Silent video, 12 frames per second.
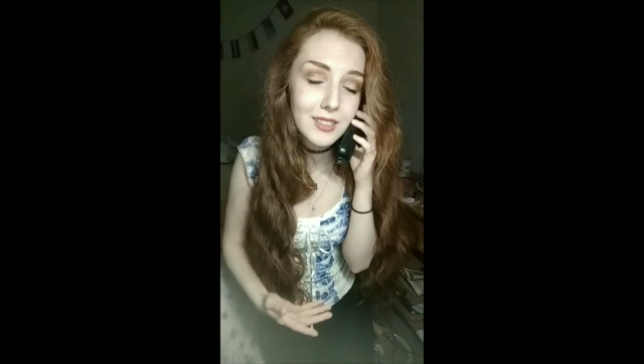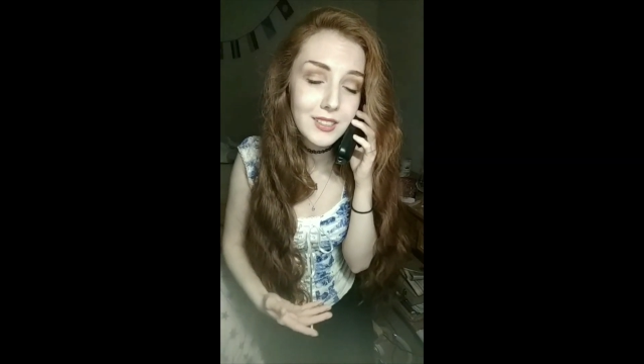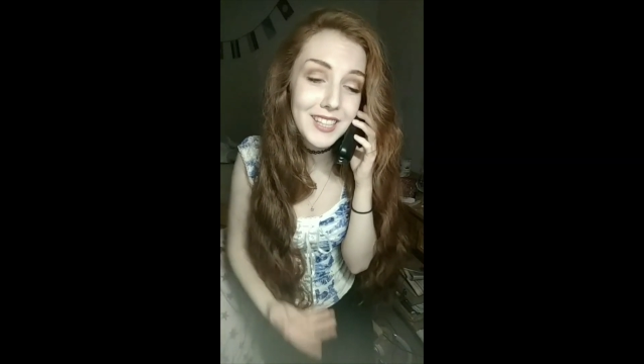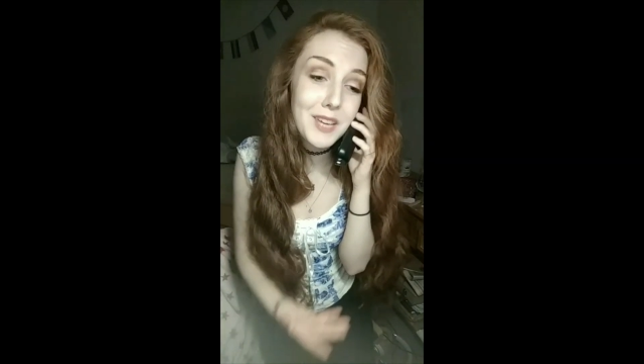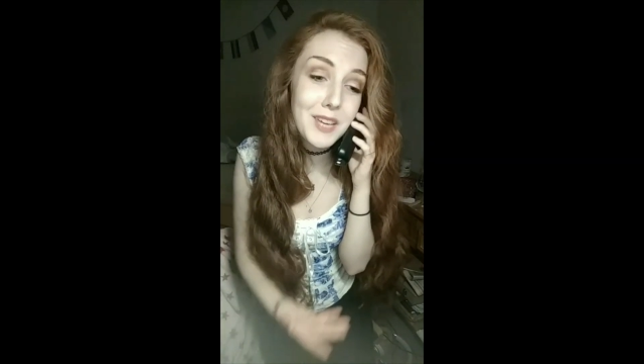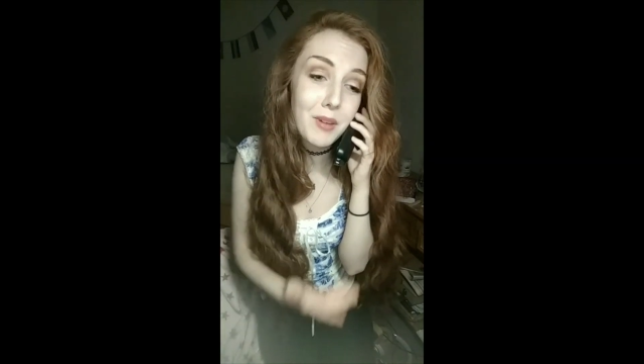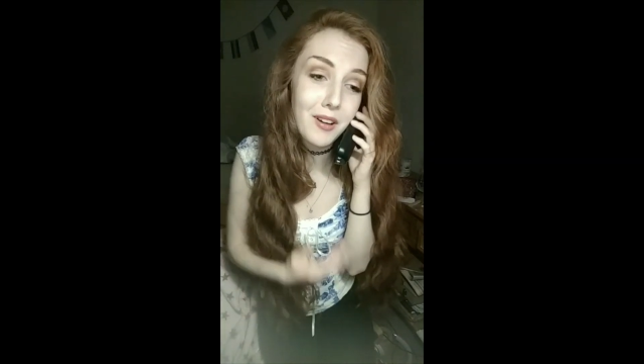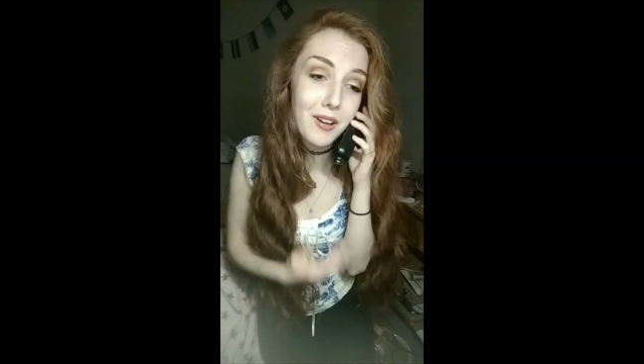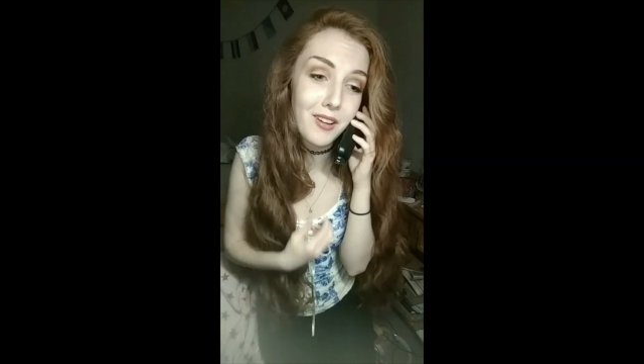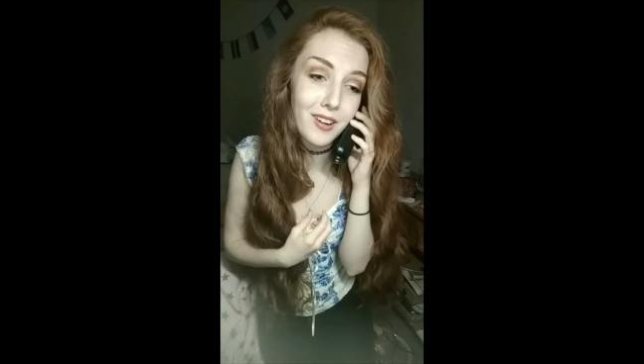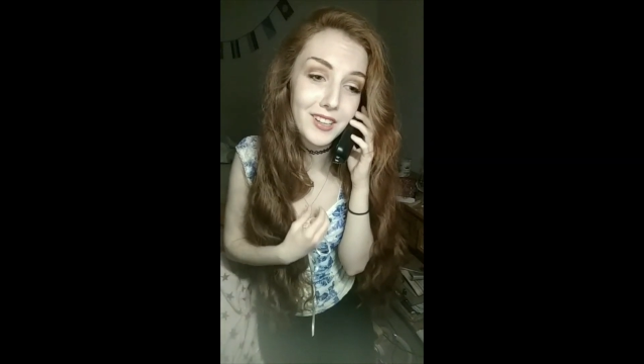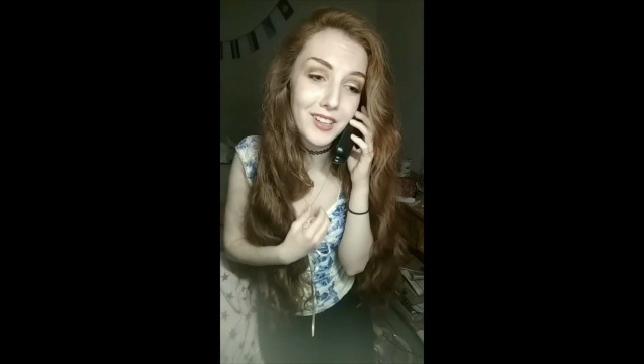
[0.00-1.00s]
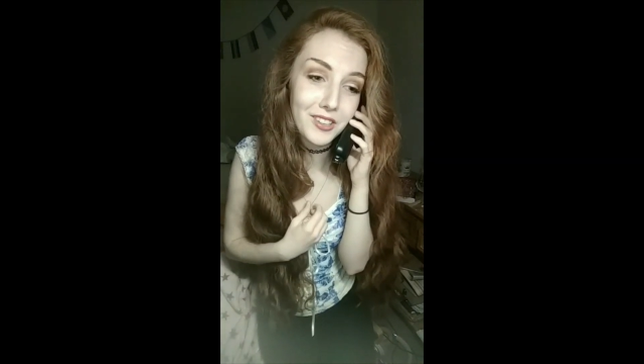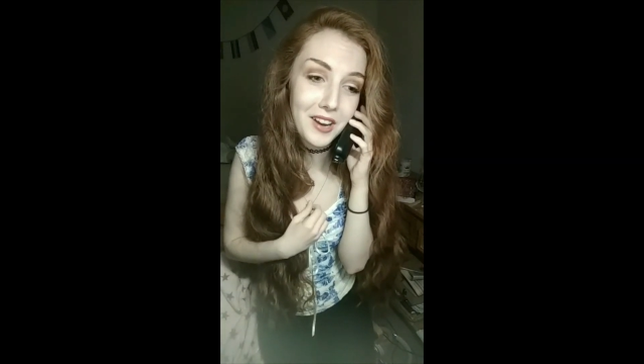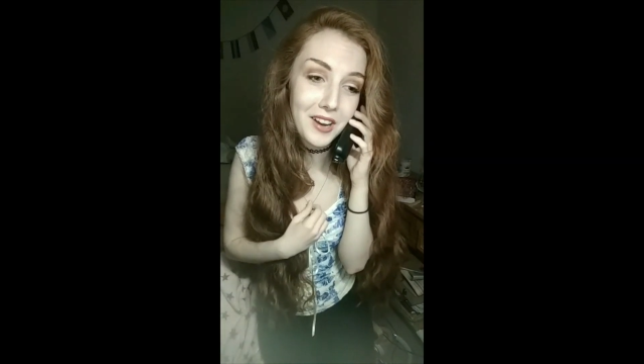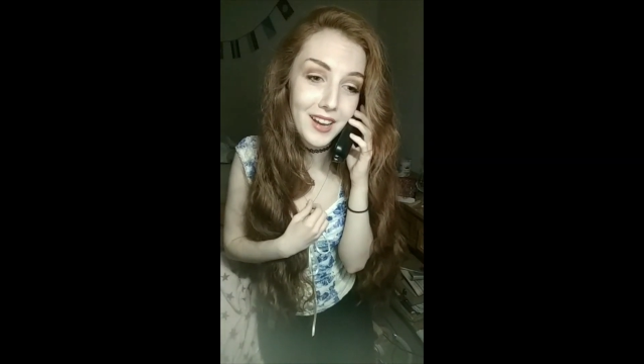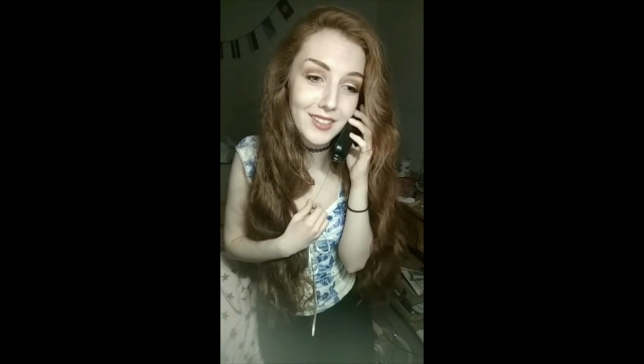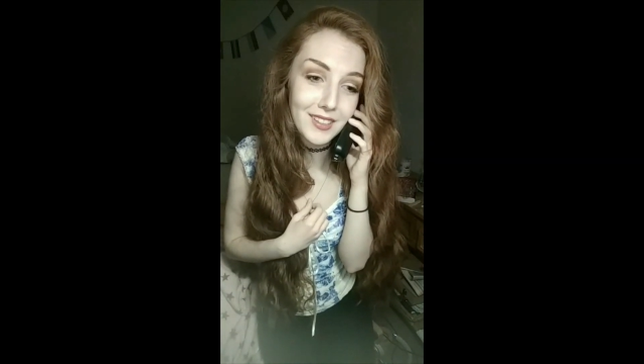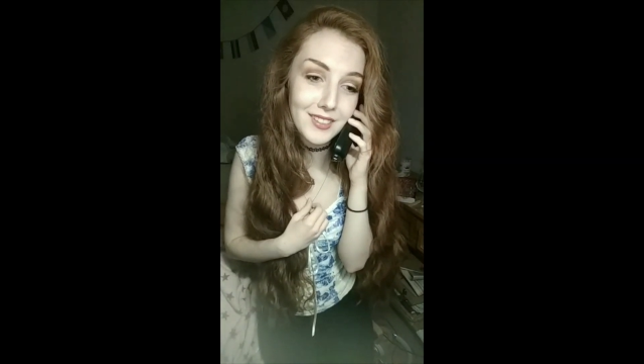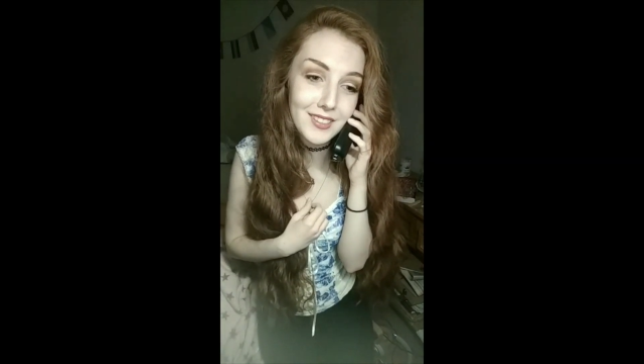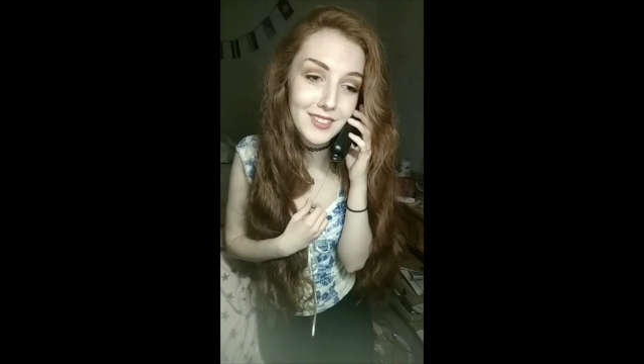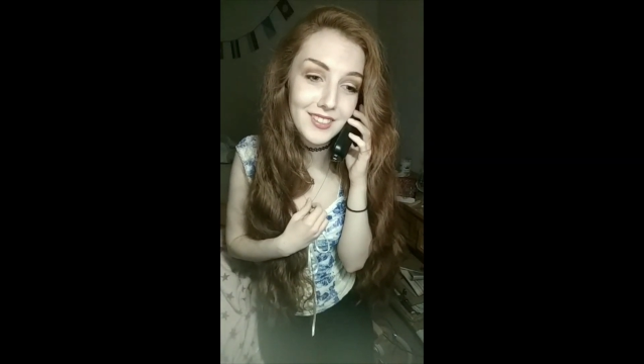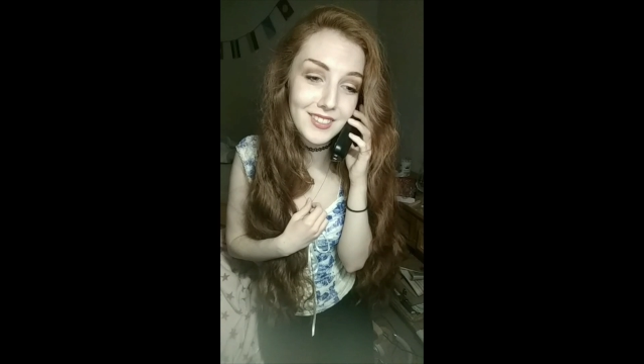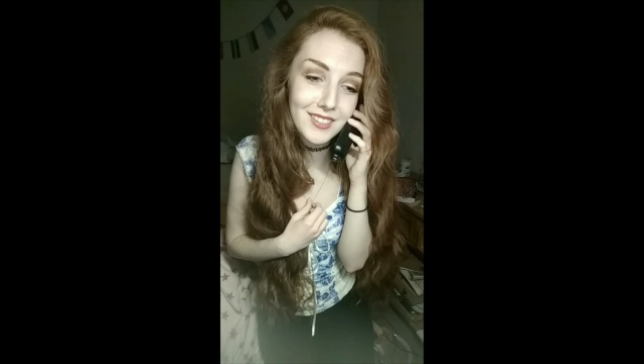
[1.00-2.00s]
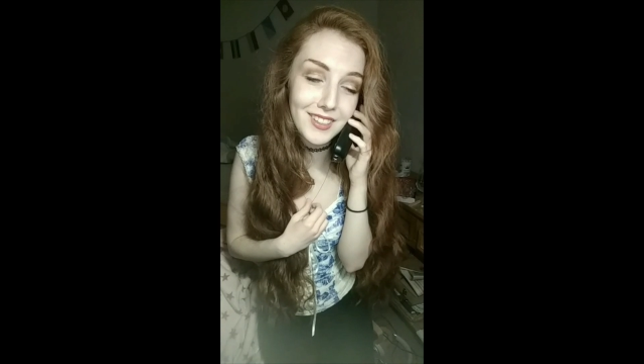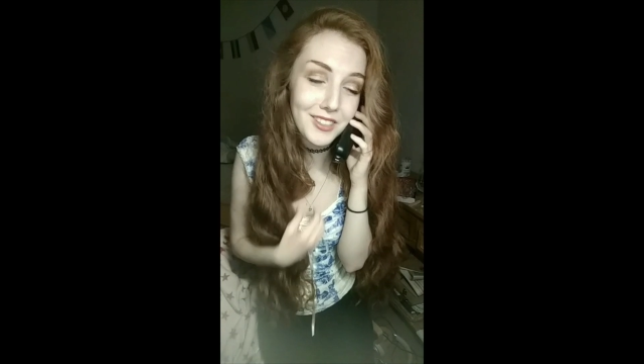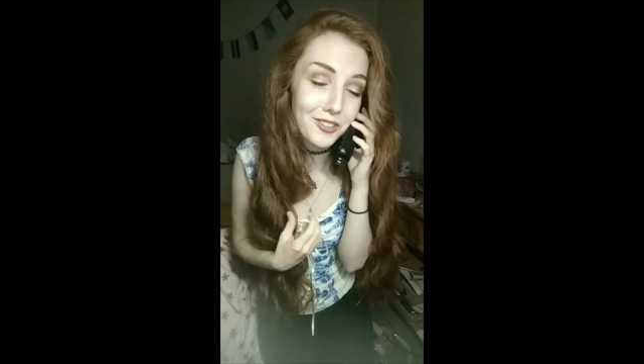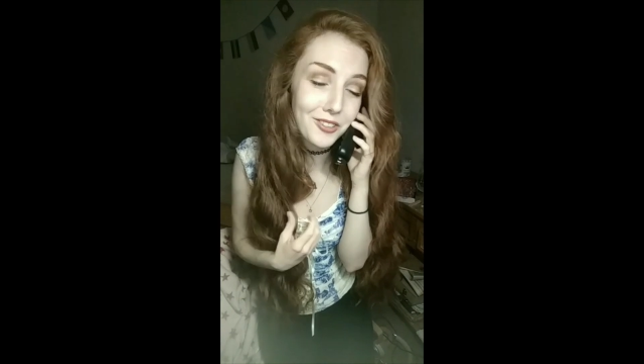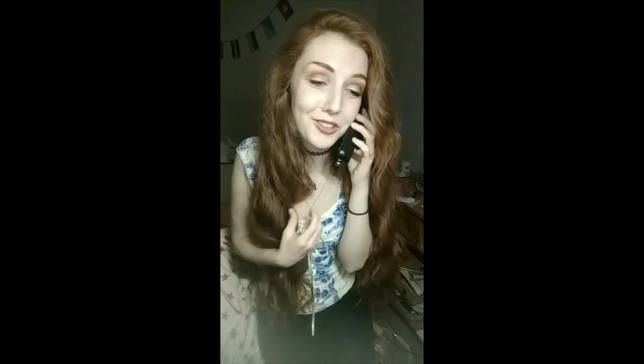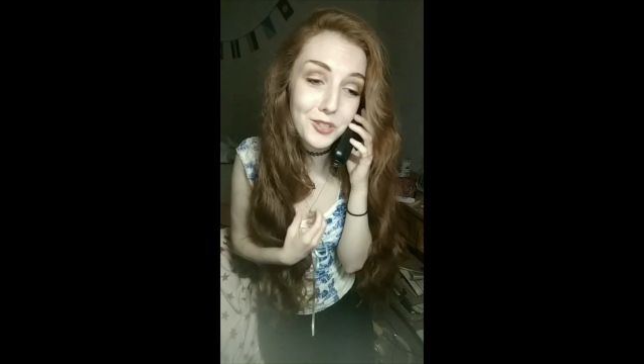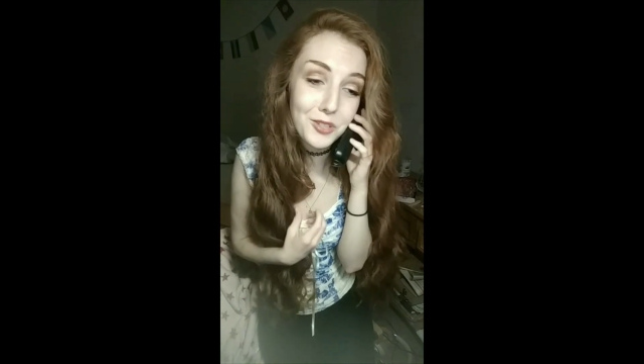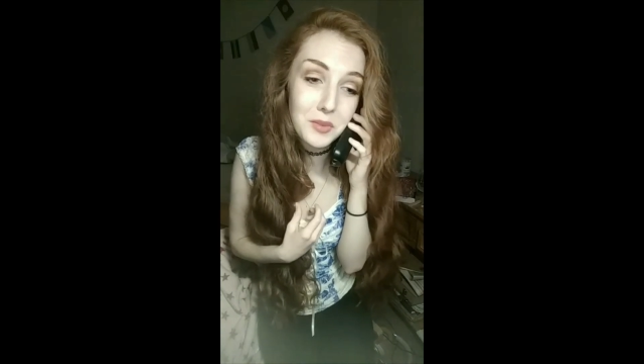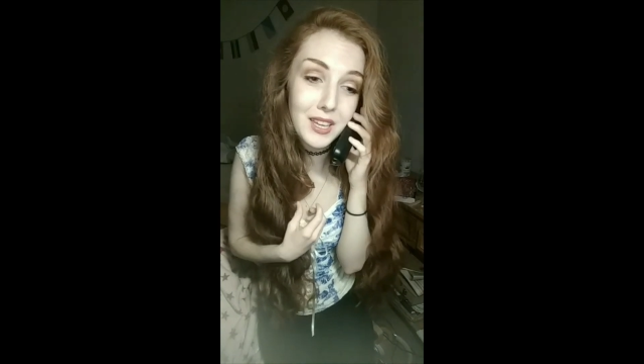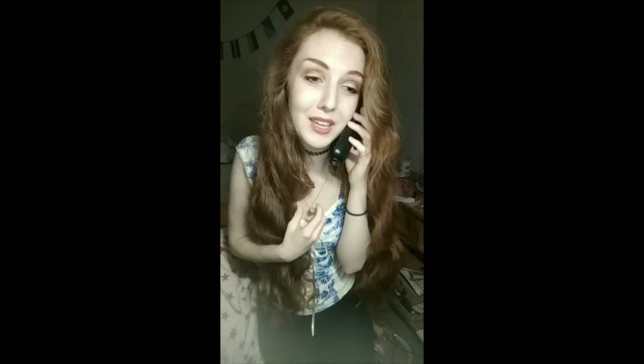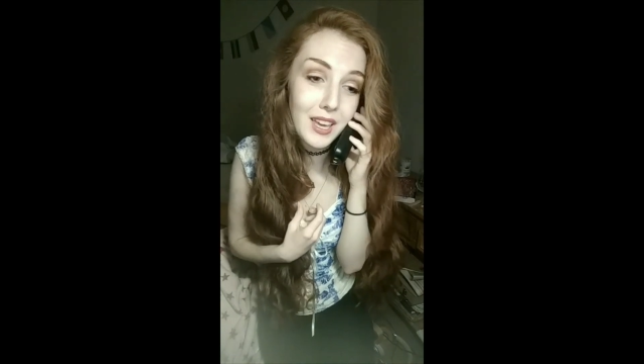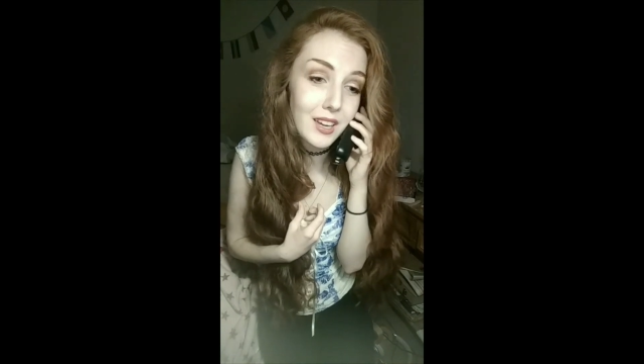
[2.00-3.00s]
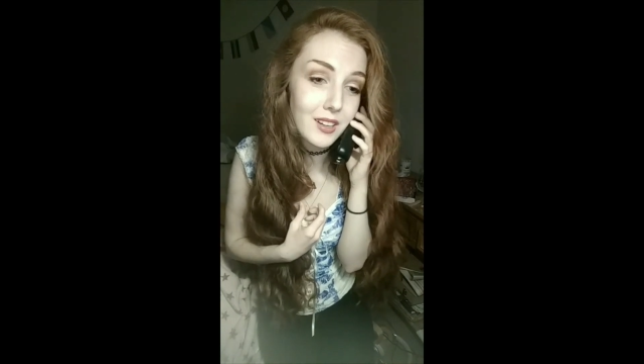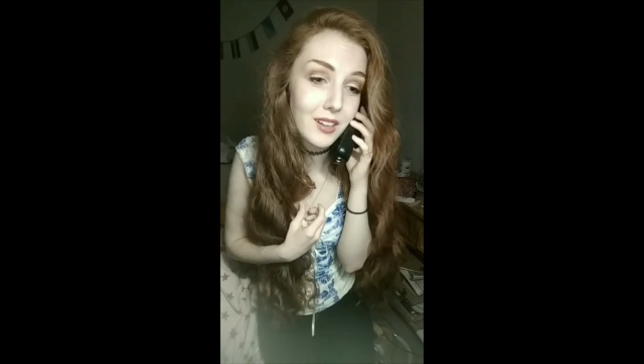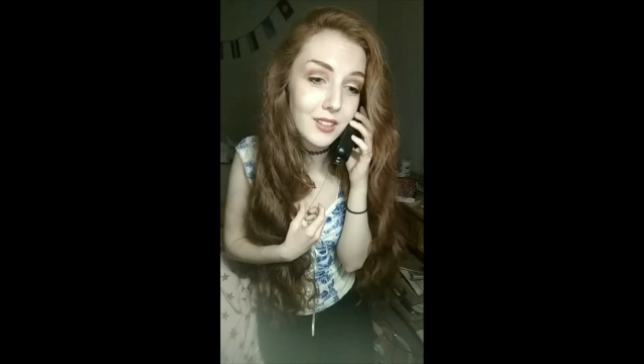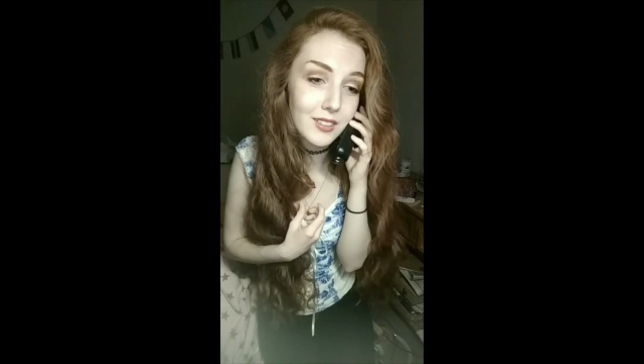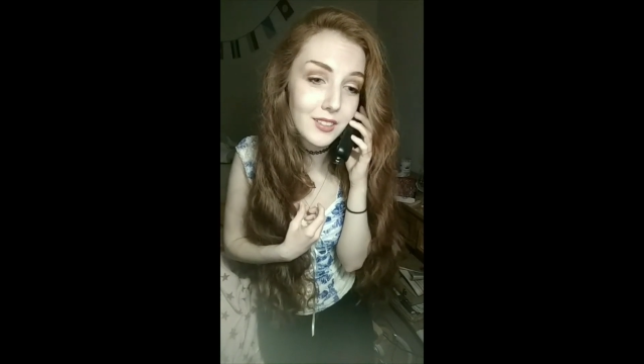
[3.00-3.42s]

Take my heart in your hands and crush it with care,